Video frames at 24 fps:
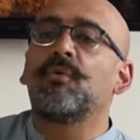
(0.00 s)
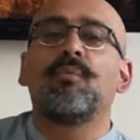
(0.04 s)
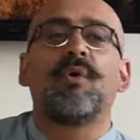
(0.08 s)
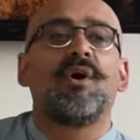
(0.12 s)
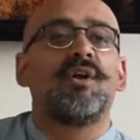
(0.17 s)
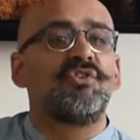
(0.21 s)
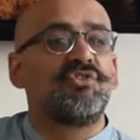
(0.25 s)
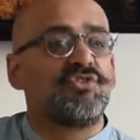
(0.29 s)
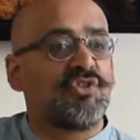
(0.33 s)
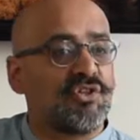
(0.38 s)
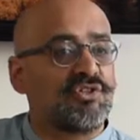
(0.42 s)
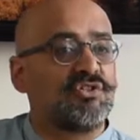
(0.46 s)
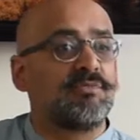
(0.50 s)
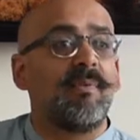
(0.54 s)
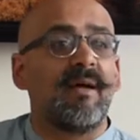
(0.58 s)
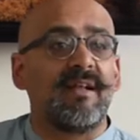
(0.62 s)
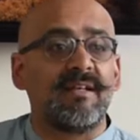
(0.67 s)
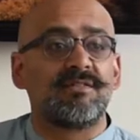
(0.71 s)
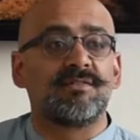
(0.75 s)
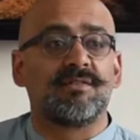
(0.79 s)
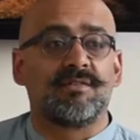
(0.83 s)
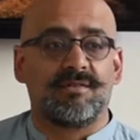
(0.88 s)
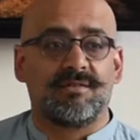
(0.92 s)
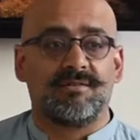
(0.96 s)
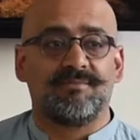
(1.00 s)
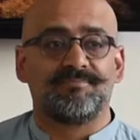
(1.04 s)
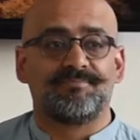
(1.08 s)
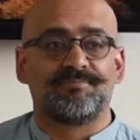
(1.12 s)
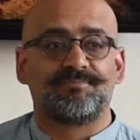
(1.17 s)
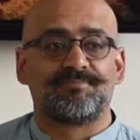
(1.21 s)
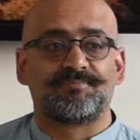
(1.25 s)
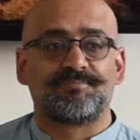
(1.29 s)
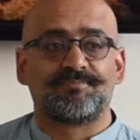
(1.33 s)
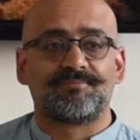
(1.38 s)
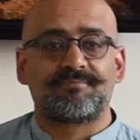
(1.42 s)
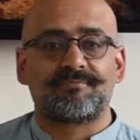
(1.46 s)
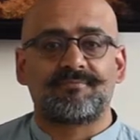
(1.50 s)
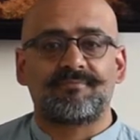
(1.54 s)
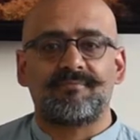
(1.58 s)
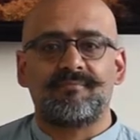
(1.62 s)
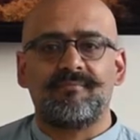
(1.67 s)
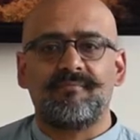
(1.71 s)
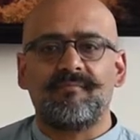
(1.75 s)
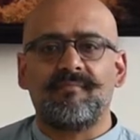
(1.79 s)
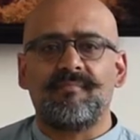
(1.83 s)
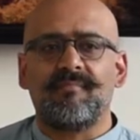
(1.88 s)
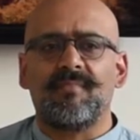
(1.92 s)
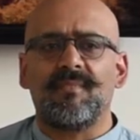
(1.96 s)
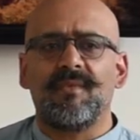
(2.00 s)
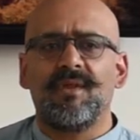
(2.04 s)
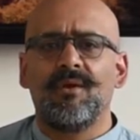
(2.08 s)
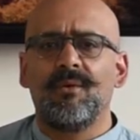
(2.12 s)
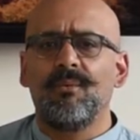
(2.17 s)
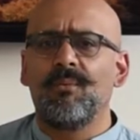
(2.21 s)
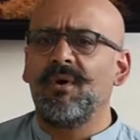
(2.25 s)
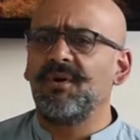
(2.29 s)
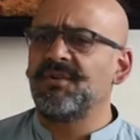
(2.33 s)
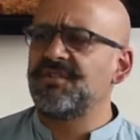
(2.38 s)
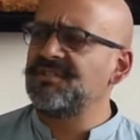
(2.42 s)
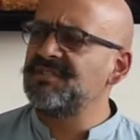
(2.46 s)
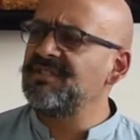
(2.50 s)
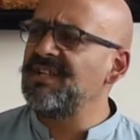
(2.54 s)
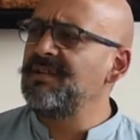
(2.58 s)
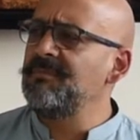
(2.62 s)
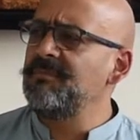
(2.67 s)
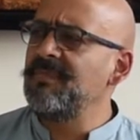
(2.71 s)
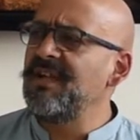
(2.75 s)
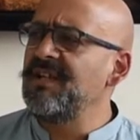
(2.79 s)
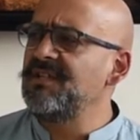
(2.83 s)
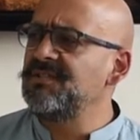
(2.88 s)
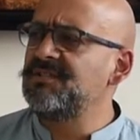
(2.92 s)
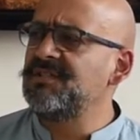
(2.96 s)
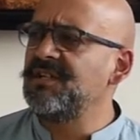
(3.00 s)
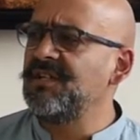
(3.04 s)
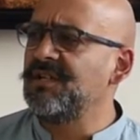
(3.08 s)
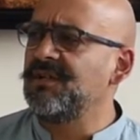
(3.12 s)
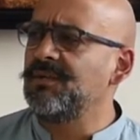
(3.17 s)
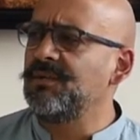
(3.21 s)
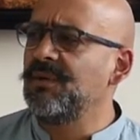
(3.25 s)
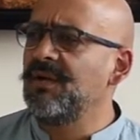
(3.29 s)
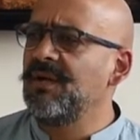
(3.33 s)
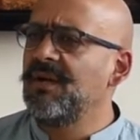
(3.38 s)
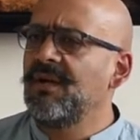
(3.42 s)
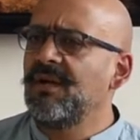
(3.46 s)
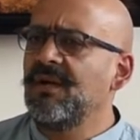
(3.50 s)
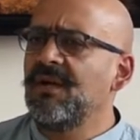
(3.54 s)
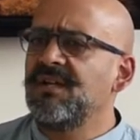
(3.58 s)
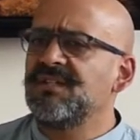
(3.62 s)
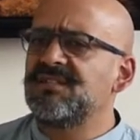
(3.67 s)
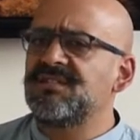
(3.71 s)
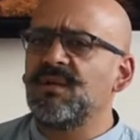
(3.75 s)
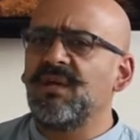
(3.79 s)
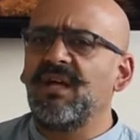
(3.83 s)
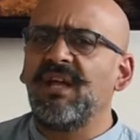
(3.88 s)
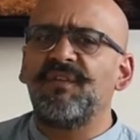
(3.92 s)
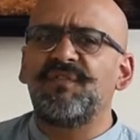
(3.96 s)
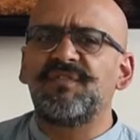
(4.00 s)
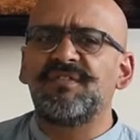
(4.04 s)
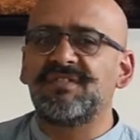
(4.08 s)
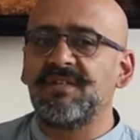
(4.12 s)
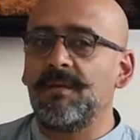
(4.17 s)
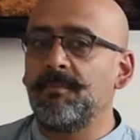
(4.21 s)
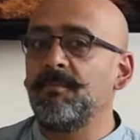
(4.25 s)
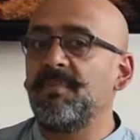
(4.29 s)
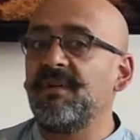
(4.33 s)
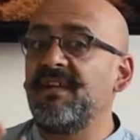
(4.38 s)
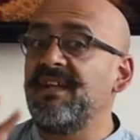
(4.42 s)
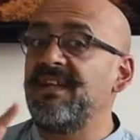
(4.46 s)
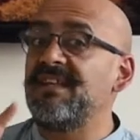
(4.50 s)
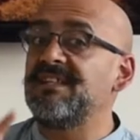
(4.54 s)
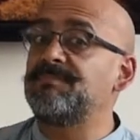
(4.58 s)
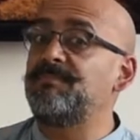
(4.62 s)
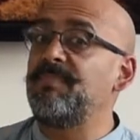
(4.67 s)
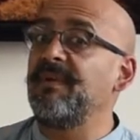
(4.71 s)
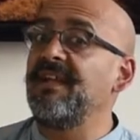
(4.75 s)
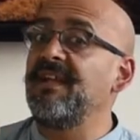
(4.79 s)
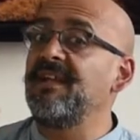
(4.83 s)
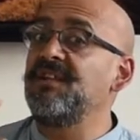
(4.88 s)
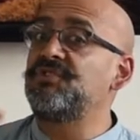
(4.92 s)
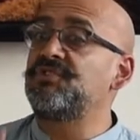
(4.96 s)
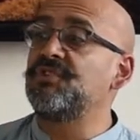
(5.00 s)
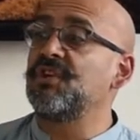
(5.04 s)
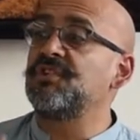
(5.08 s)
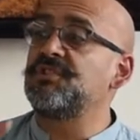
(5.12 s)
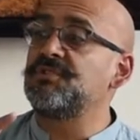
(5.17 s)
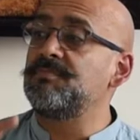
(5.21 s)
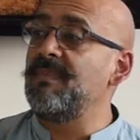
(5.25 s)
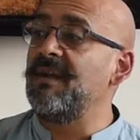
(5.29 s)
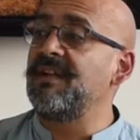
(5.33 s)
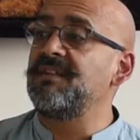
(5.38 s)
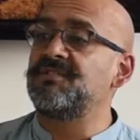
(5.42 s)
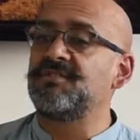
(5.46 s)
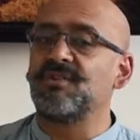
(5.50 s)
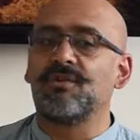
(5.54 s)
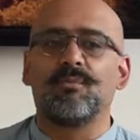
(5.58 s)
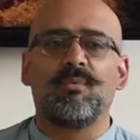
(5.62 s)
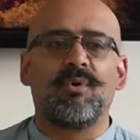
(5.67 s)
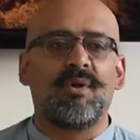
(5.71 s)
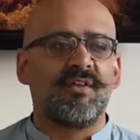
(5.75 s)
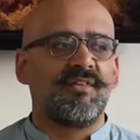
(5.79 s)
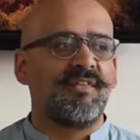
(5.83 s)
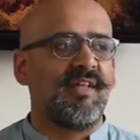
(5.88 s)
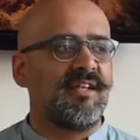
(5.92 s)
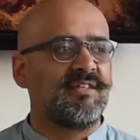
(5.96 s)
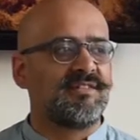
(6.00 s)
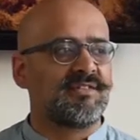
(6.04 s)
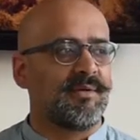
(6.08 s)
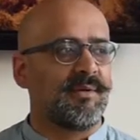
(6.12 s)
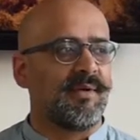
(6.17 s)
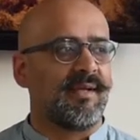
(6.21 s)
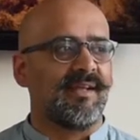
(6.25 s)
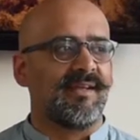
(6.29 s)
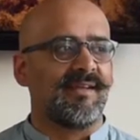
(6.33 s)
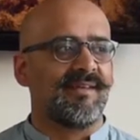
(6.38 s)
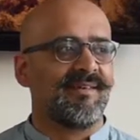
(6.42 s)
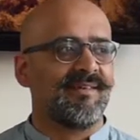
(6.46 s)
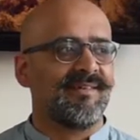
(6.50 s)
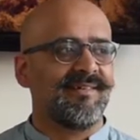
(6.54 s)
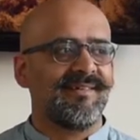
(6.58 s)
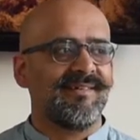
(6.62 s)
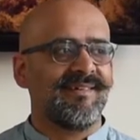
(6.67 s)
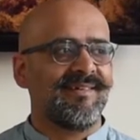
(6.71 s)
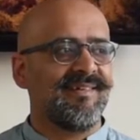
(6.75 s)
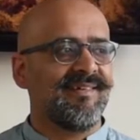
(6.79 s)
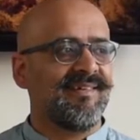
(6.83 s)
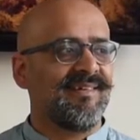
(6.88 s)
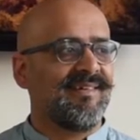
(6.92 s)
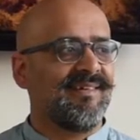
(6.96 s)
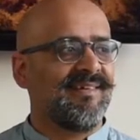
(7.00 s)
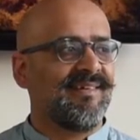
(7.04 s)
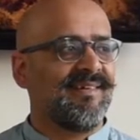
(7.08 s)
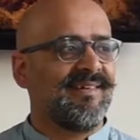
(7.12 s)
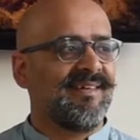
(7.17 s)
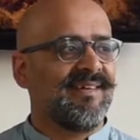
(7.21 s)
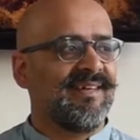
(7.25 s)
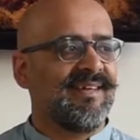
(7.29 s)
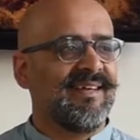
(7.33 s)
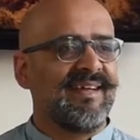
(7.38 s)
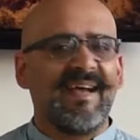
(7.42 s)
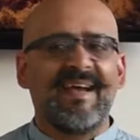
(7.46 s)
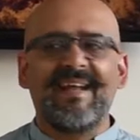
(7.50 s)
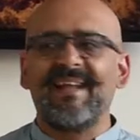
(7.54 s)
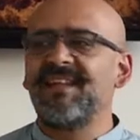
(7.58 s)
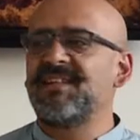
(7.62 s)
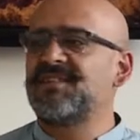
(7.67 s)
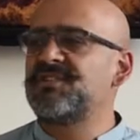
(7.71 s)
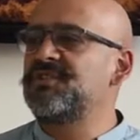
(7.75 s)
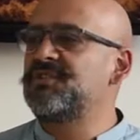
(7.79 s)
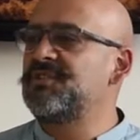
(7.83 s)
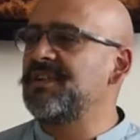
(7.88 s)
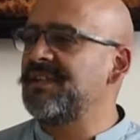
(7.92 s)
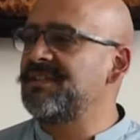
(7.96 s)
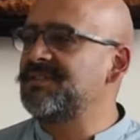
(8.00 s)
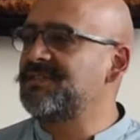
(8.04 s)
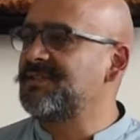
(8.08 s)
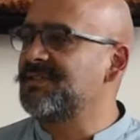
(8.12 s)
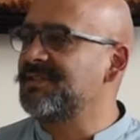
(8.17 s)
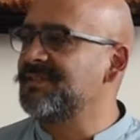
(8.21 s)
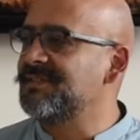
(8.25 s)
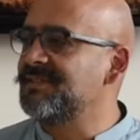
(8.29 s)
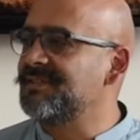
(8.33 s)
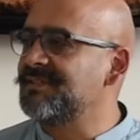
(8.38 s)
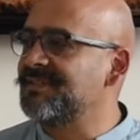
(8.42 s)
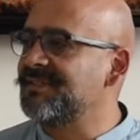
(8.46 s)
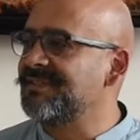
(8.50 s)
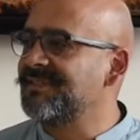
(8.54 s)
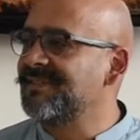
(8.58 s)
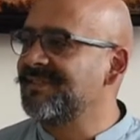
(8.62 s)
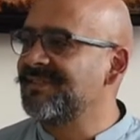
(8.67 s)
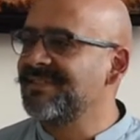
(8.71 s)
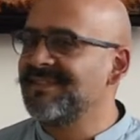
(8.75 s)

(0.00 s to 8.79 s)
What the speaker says: the word judgmental, what does it mean to you? So if somebody is being judgmental, what are they doing? Any suggestions?